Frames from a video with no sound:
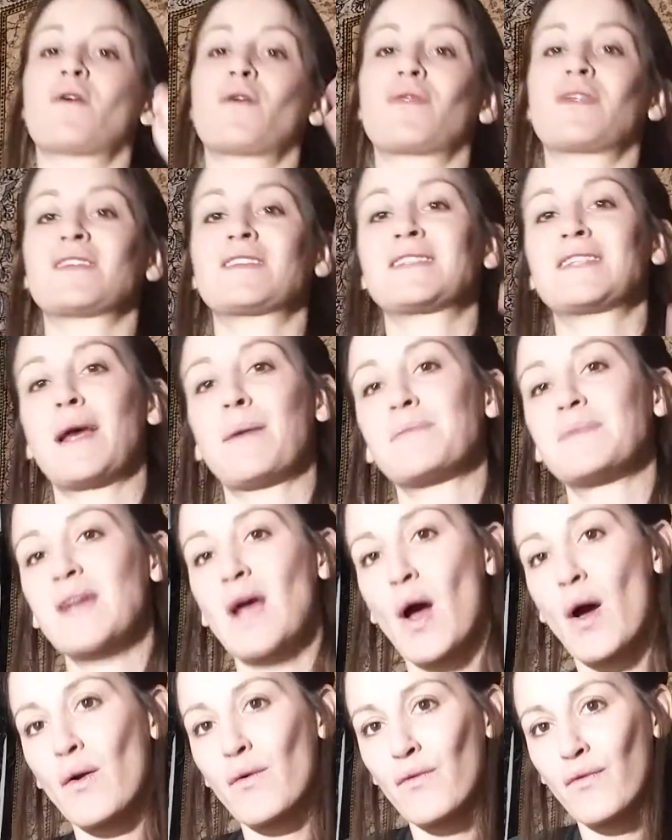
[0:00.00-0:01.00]
The step
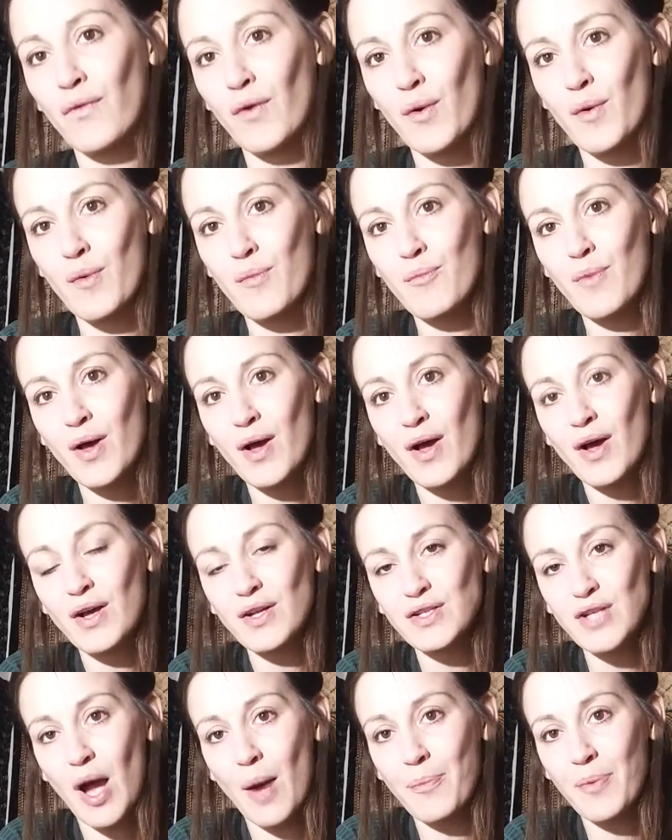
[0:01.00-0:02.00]
down from
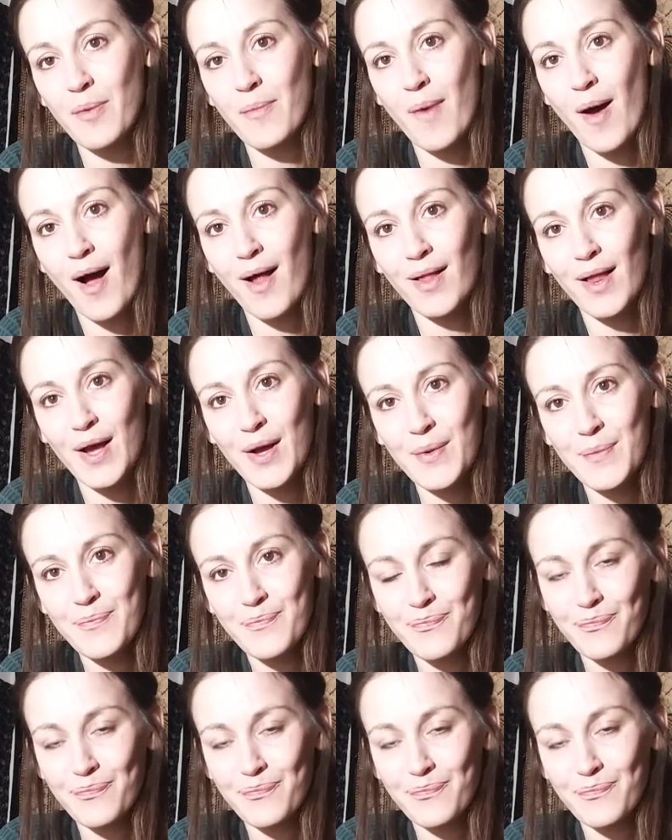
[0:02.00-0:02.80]
Japa Mala